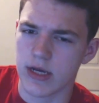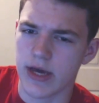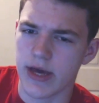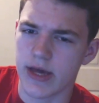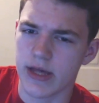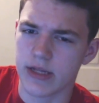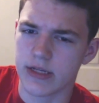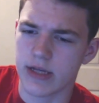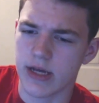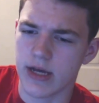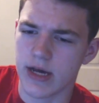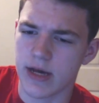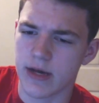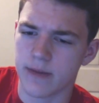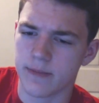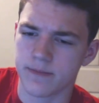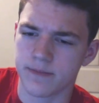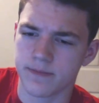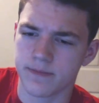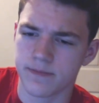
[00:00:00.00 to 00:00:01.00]
and,
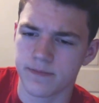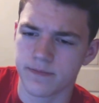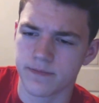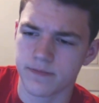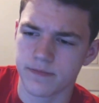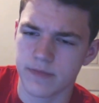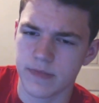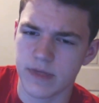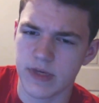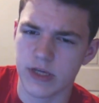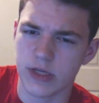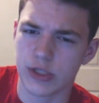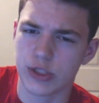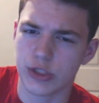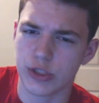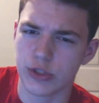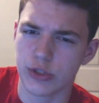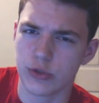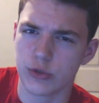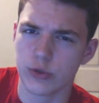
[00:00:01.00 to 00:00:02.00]
um,
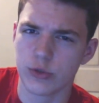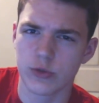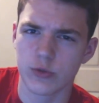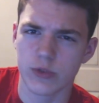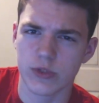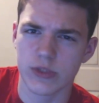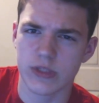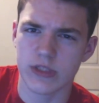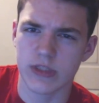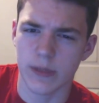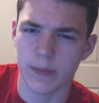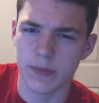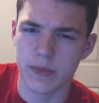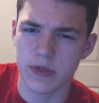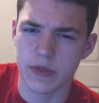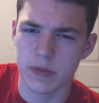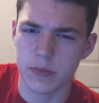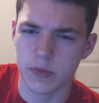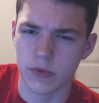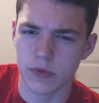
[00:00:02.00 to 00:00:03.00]
issues with some
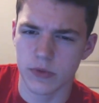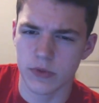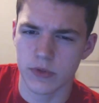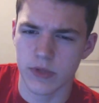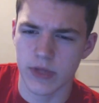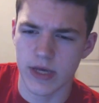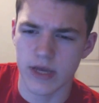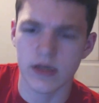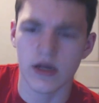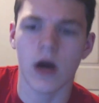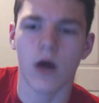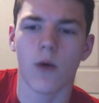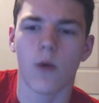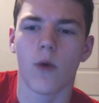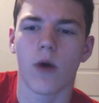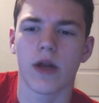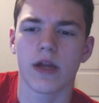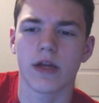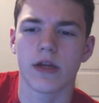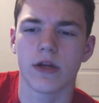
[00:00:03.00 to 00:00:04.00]
people like not
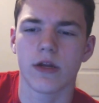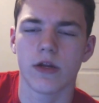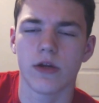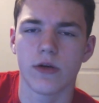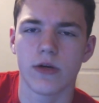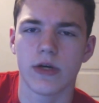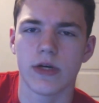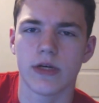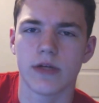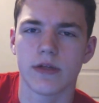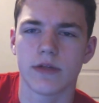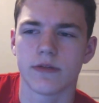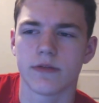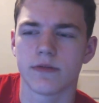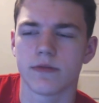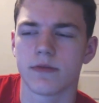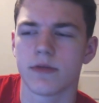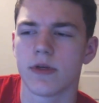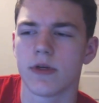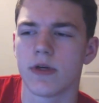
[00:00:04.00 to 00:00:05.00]
wanting to do it
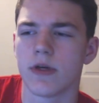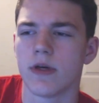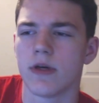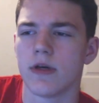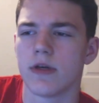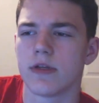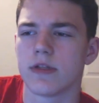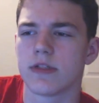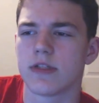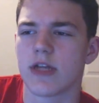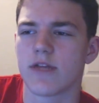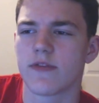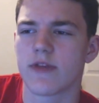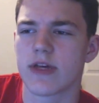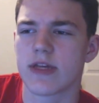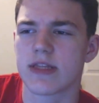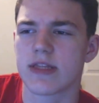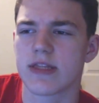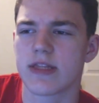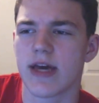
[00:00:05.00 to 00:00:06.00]
and stuff
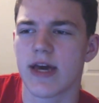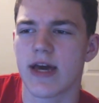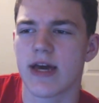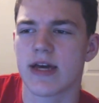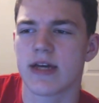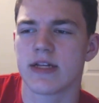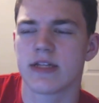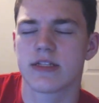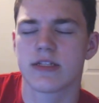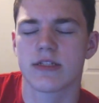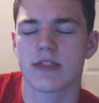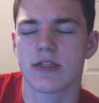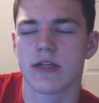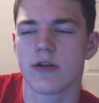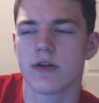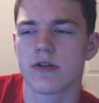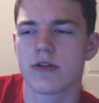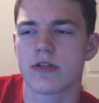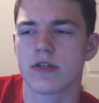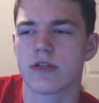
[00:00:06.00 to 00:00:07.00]
like that. It's,
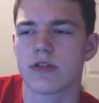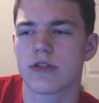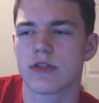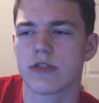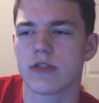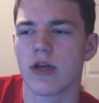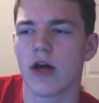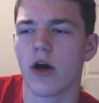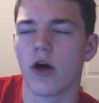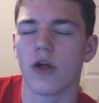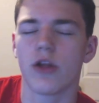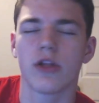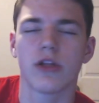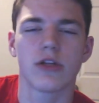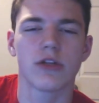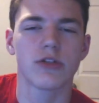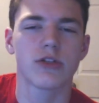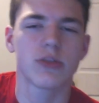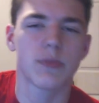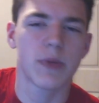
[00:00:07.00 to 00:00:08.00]
there's just oh,
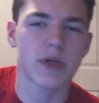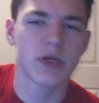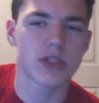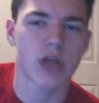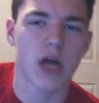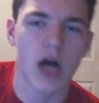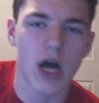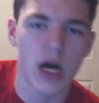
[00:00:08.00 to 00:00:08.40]
there's a bunch